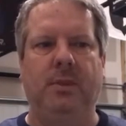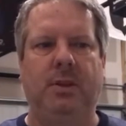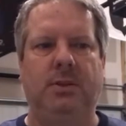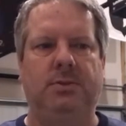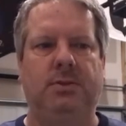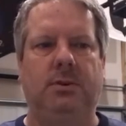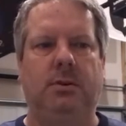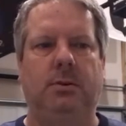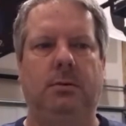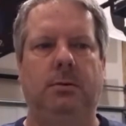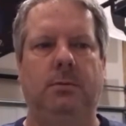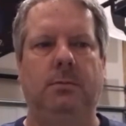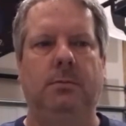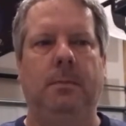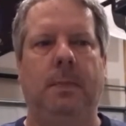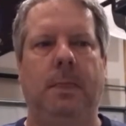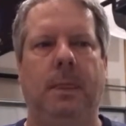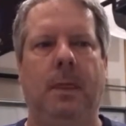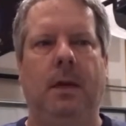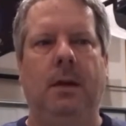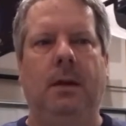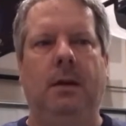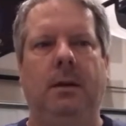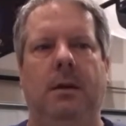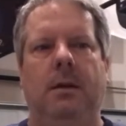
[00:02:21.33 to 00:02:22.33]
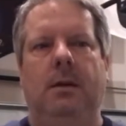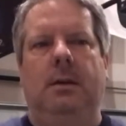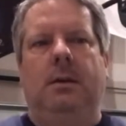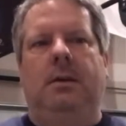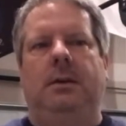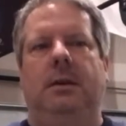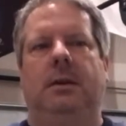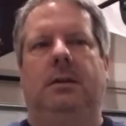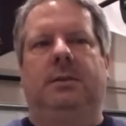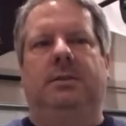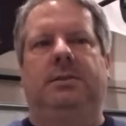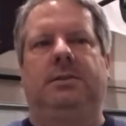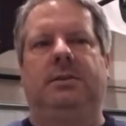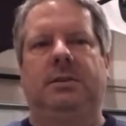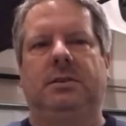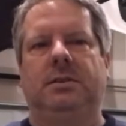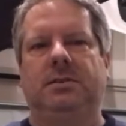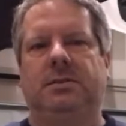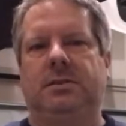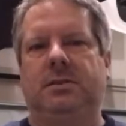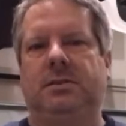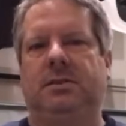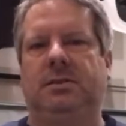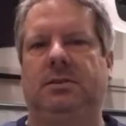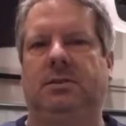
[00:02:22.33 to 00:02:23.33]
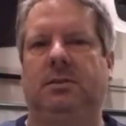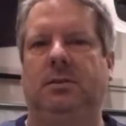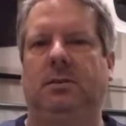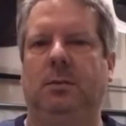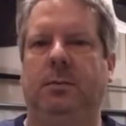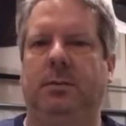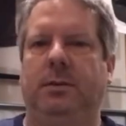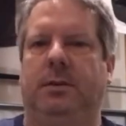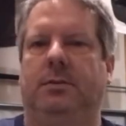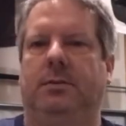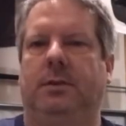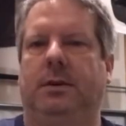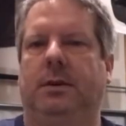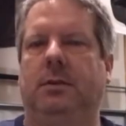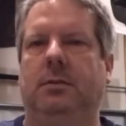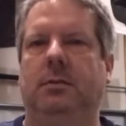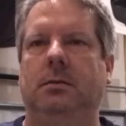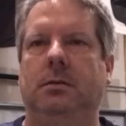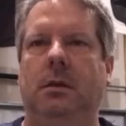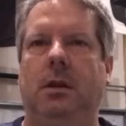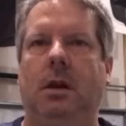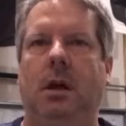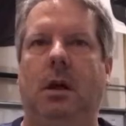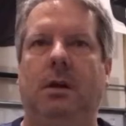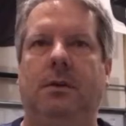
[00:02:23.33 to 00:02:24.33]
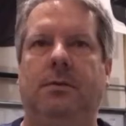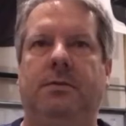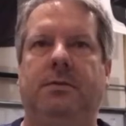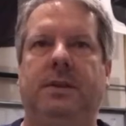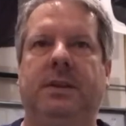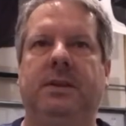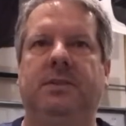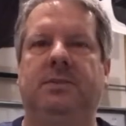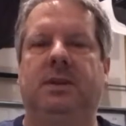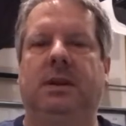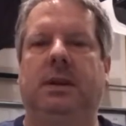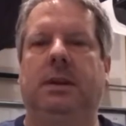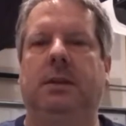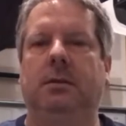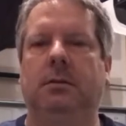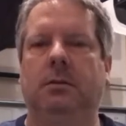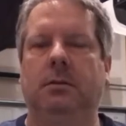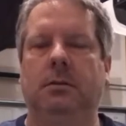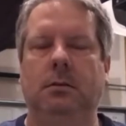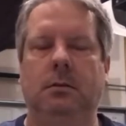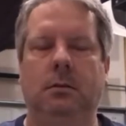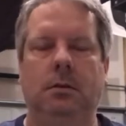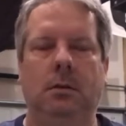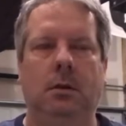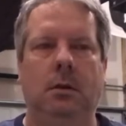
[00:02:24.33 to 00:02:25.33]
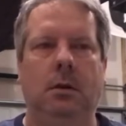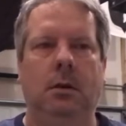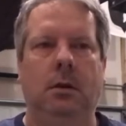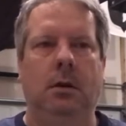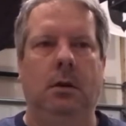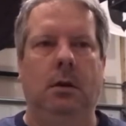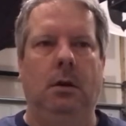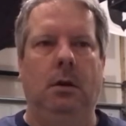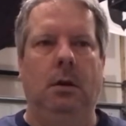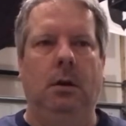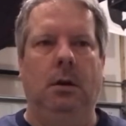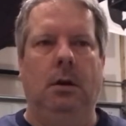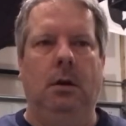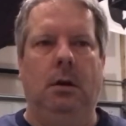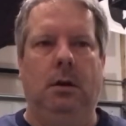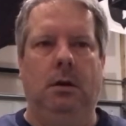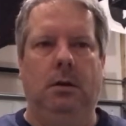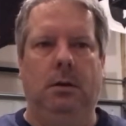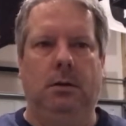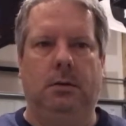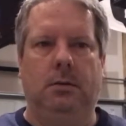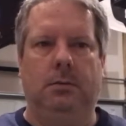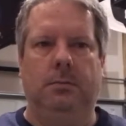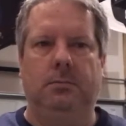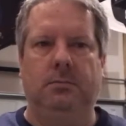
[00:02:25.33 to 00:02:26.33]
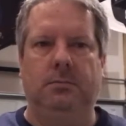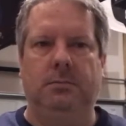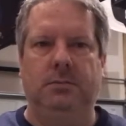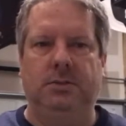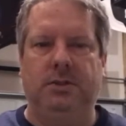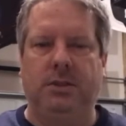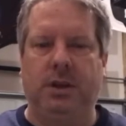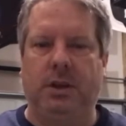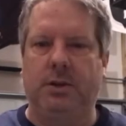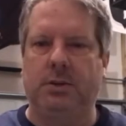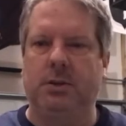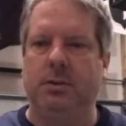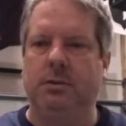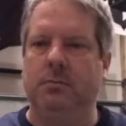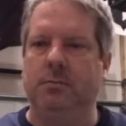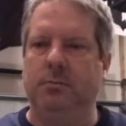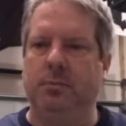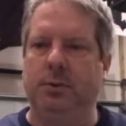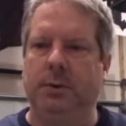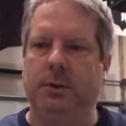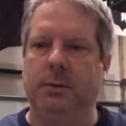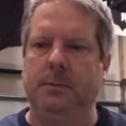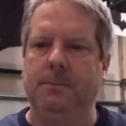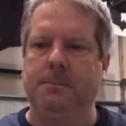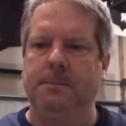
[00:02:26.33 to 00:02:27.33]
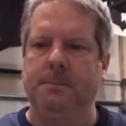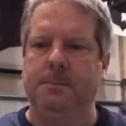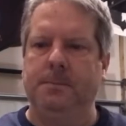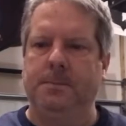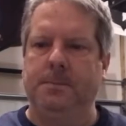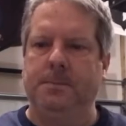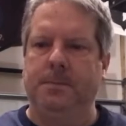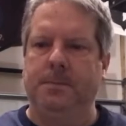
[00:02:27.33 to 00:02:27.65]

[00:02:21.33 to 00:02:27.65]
So in a sense, this is a little bit of a venting session, but